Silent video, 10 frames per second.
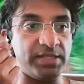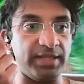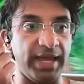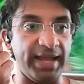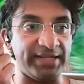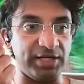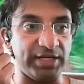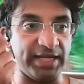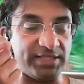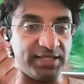that actually
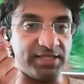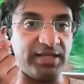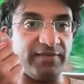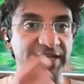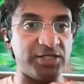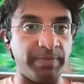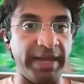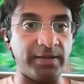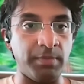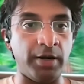exist in the
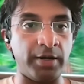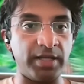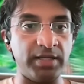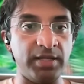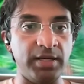venture-backed market,